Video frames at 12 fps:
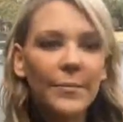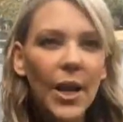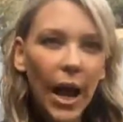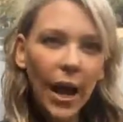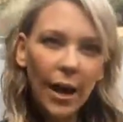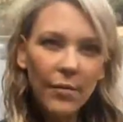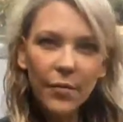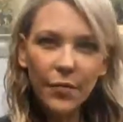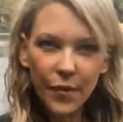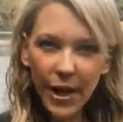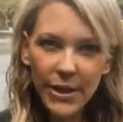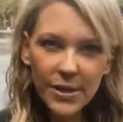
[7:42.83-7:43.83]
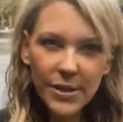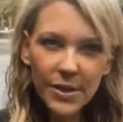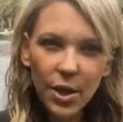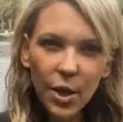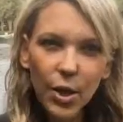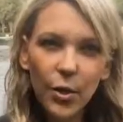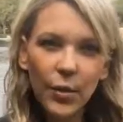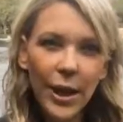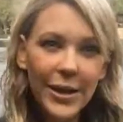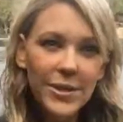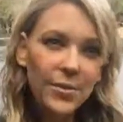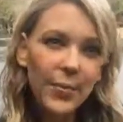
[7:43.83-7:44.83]
I have a friend who
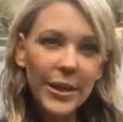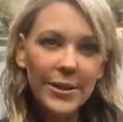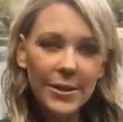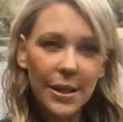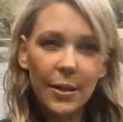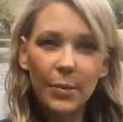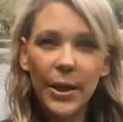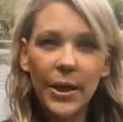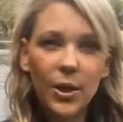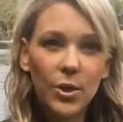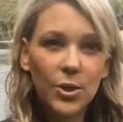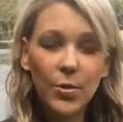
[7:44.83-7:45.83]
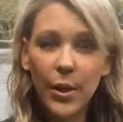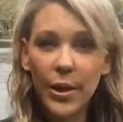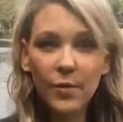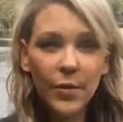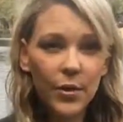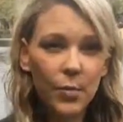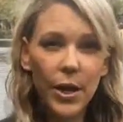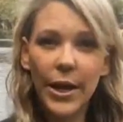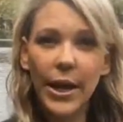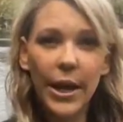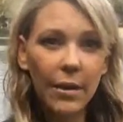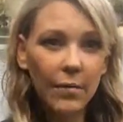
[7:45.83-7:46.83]
last week celebrated her 25th
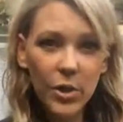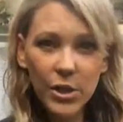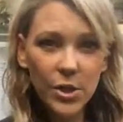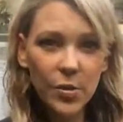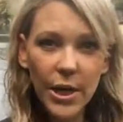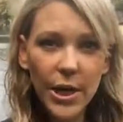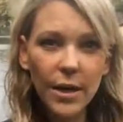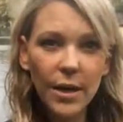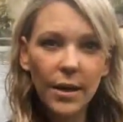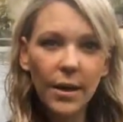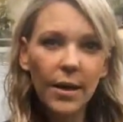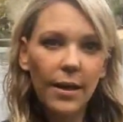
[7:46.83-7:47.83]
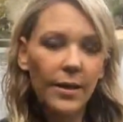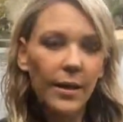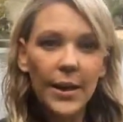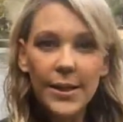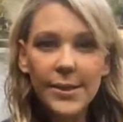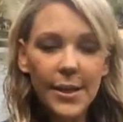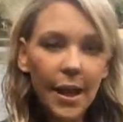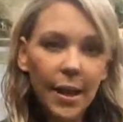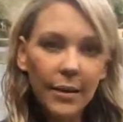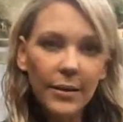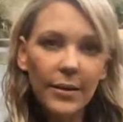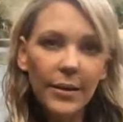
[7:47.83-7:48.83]
wedding anniversary, Lisa,
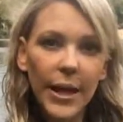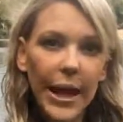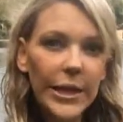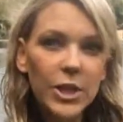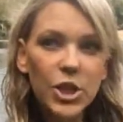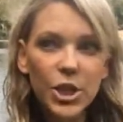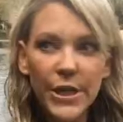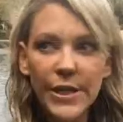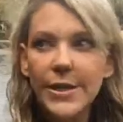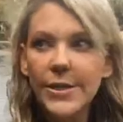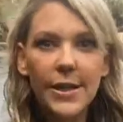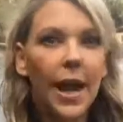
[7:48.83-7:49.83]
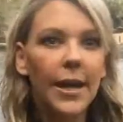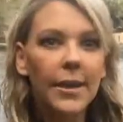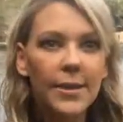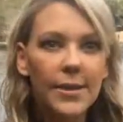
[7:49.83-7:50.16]
and she died